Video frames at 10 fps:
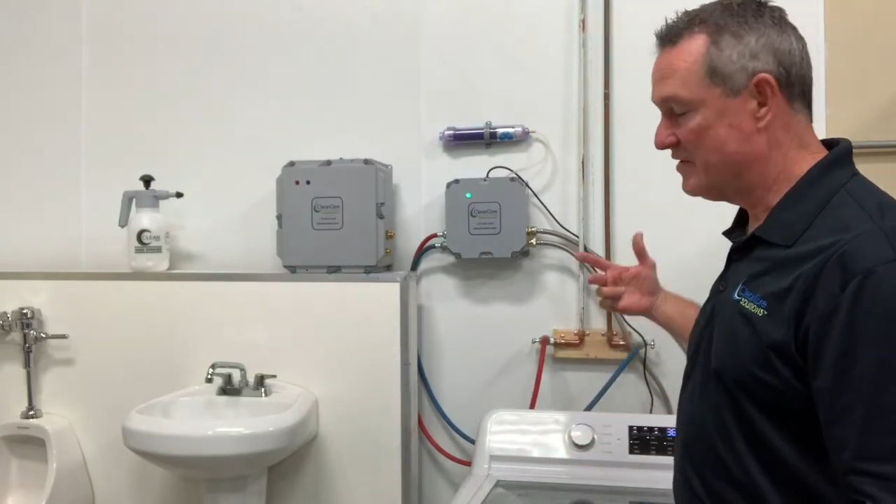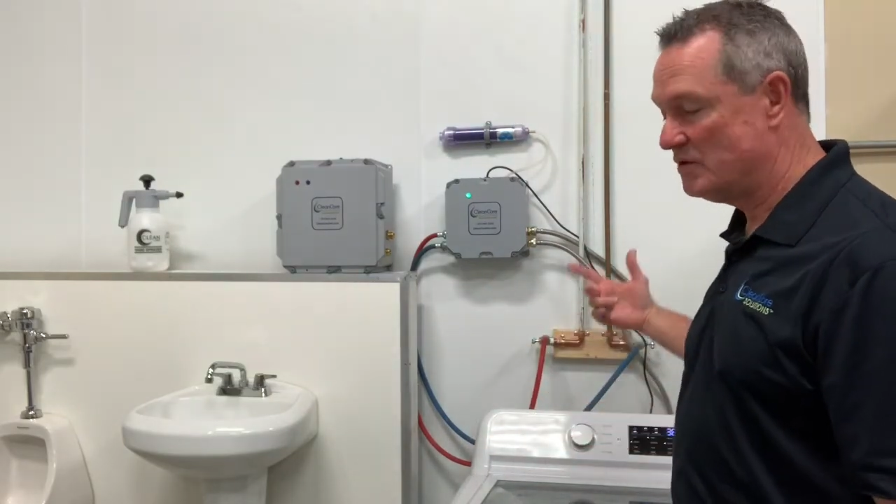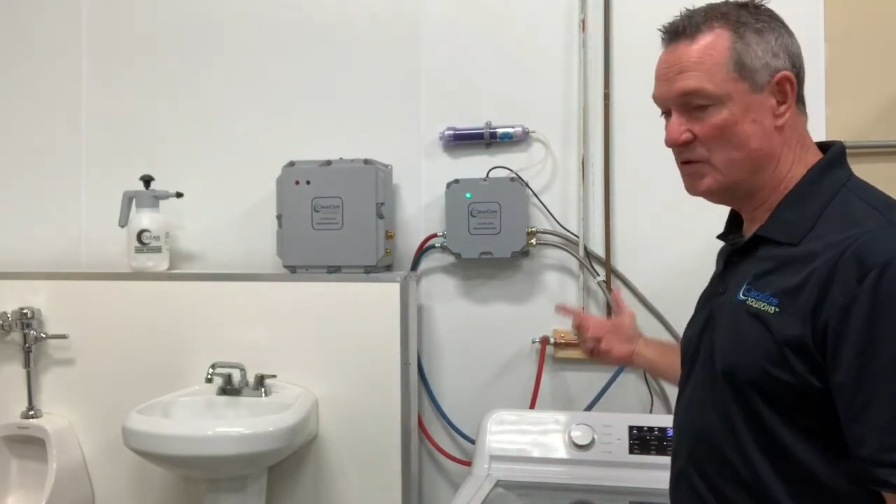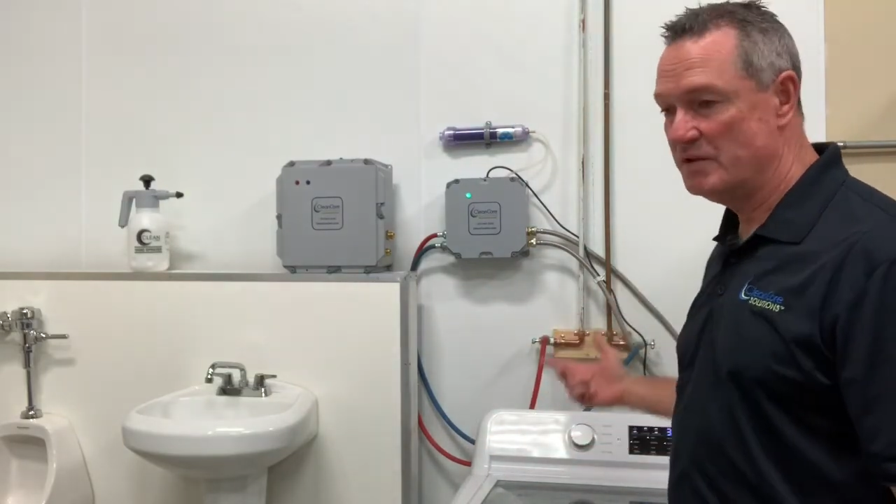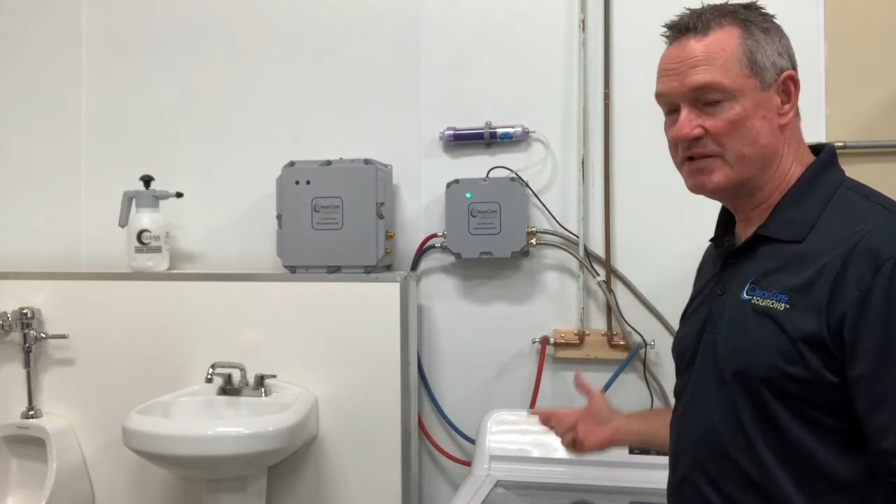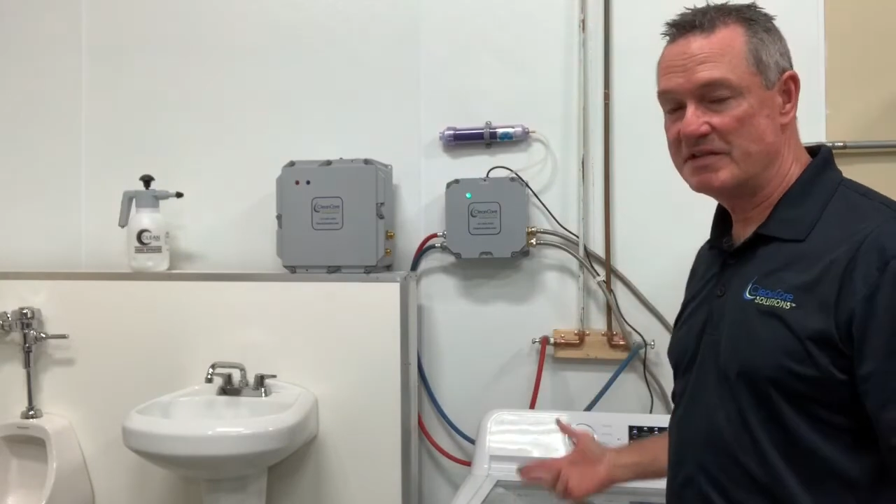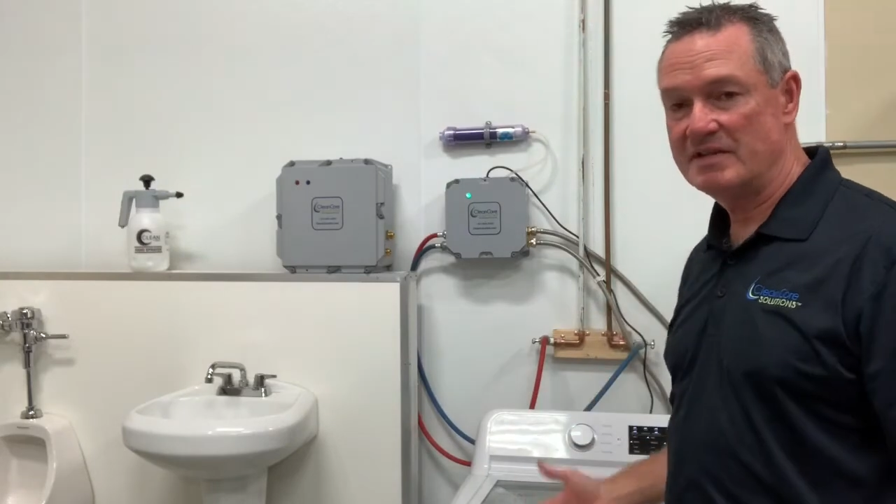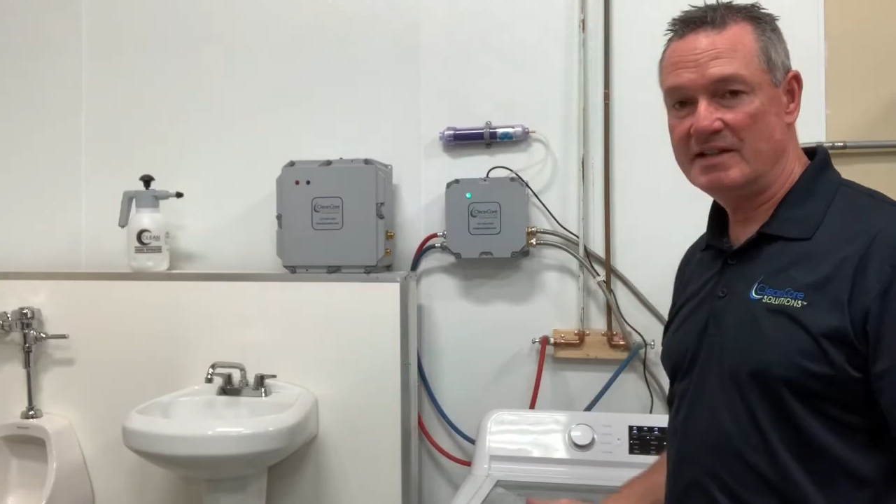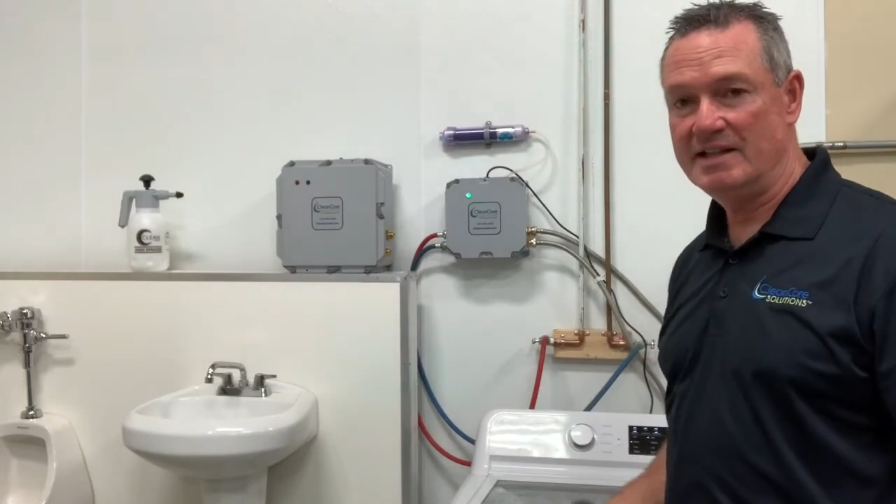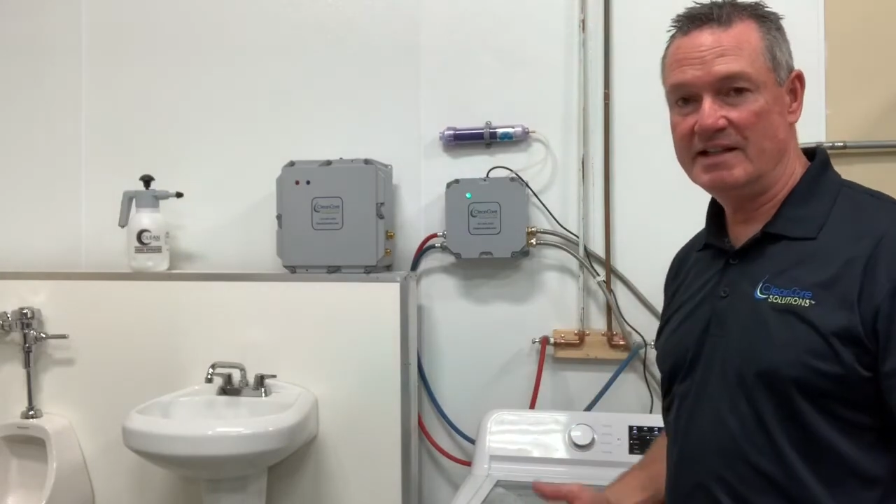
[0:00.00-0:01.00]
soon
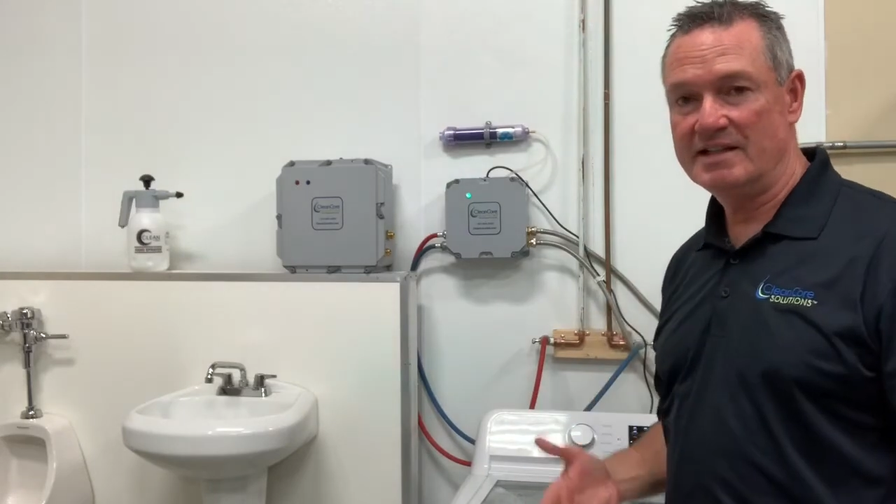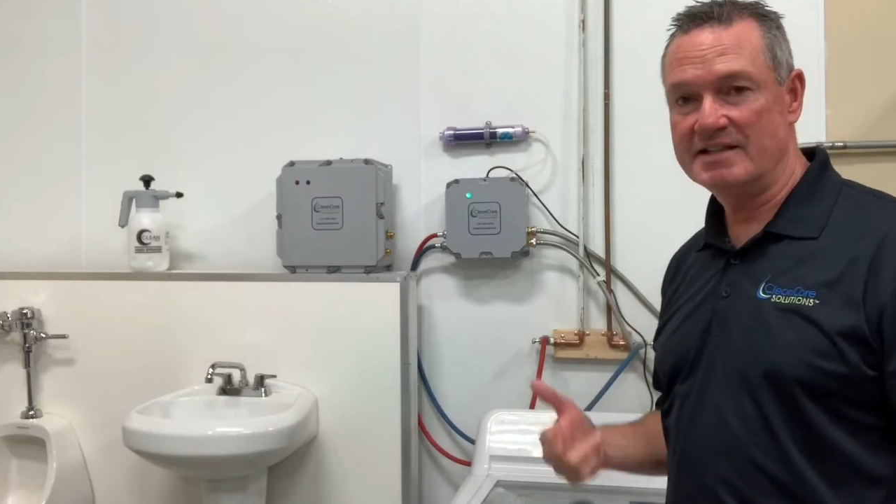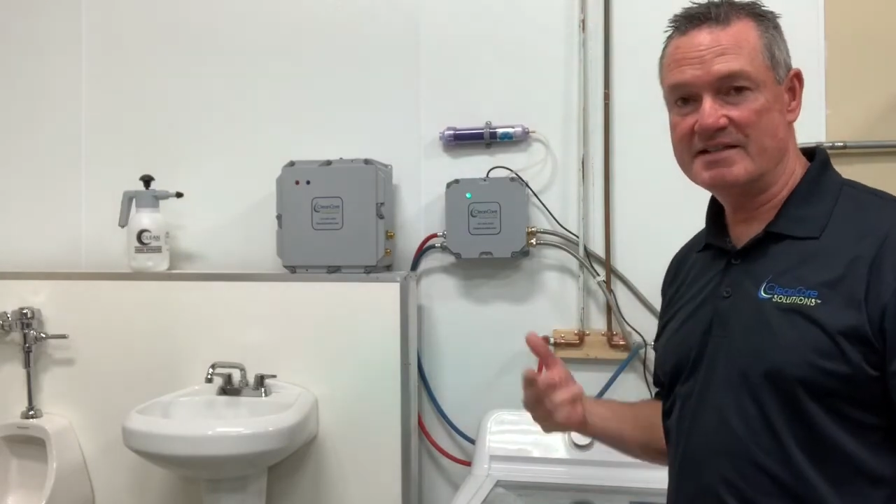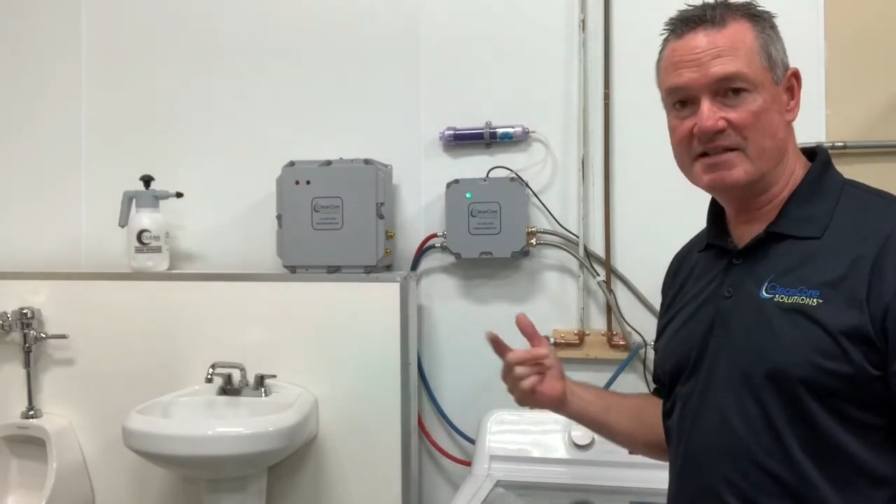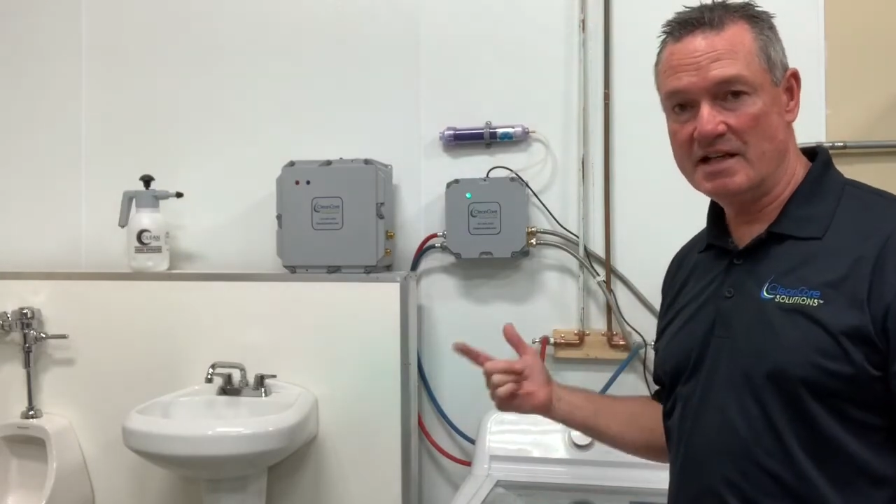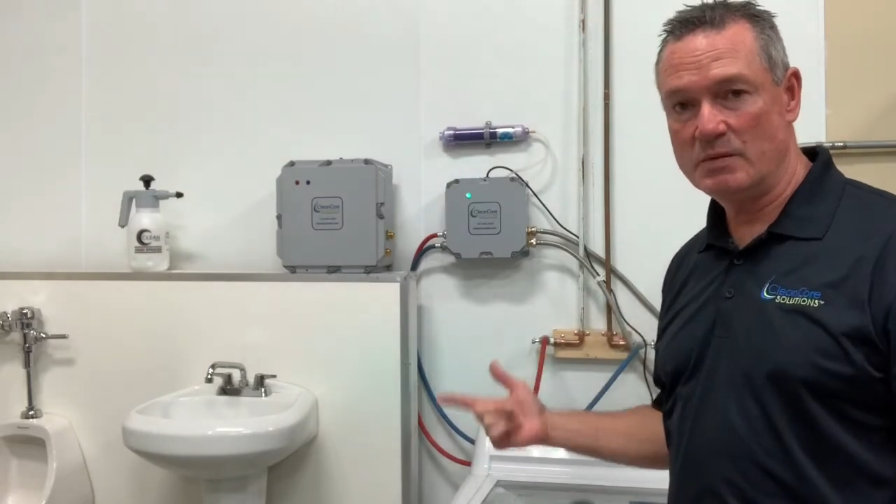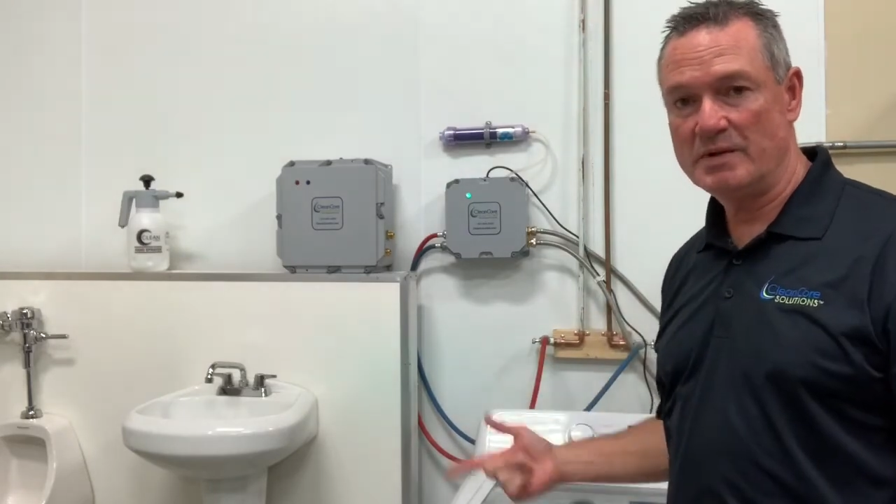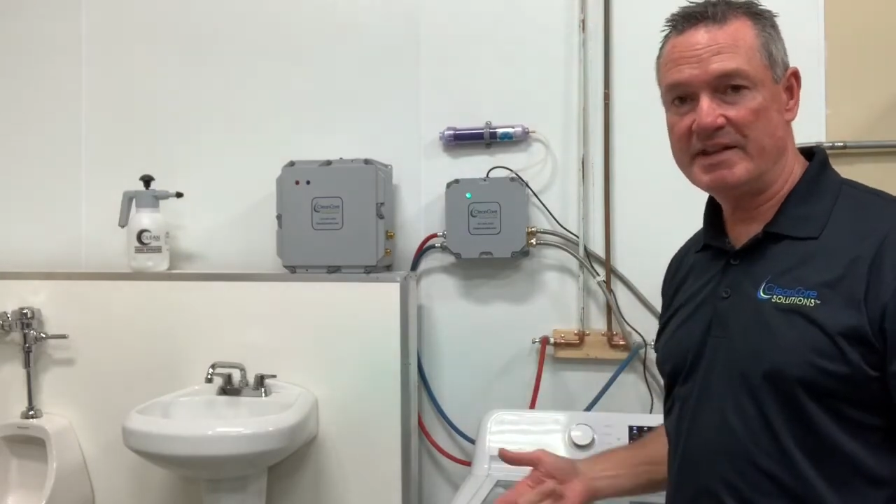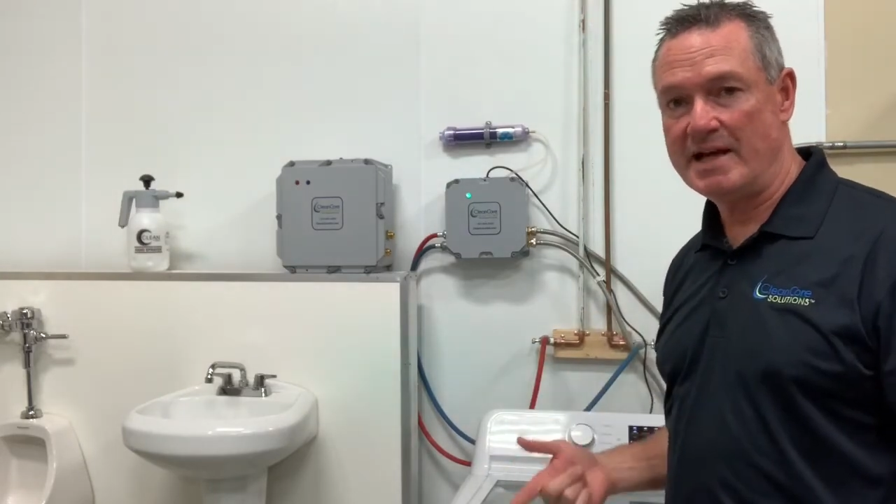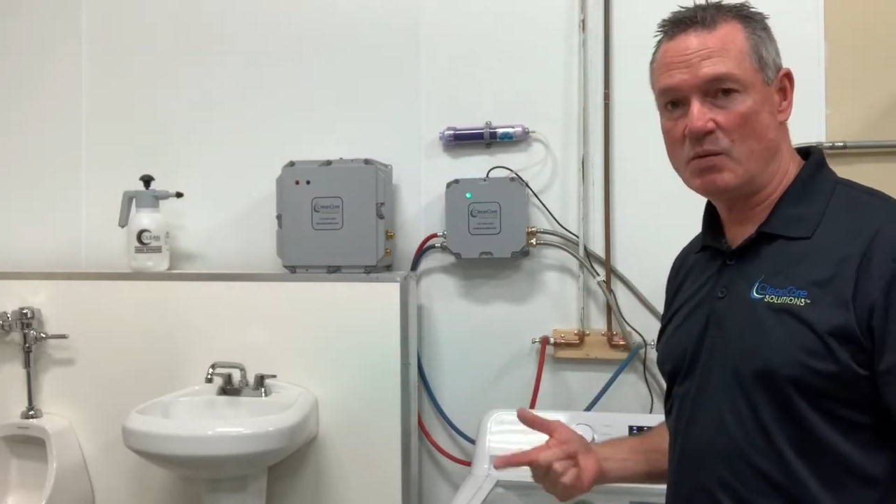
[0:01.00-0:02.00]
as it gets done
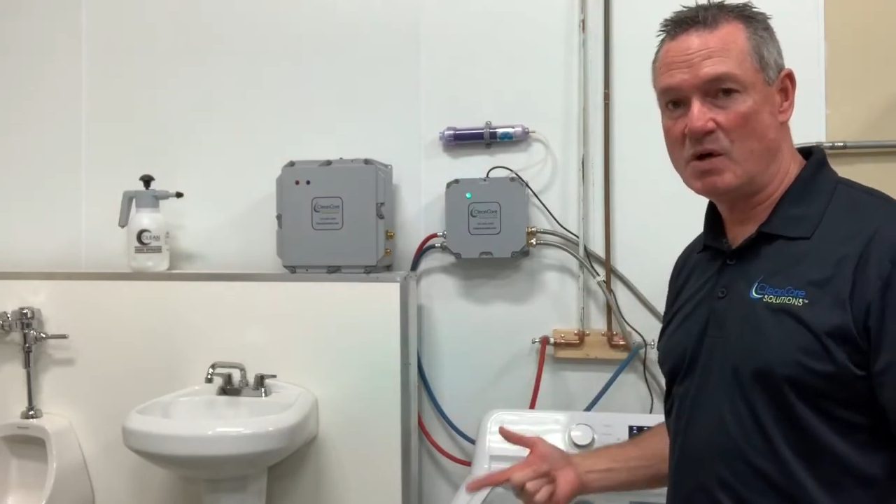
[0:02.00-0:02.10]
with that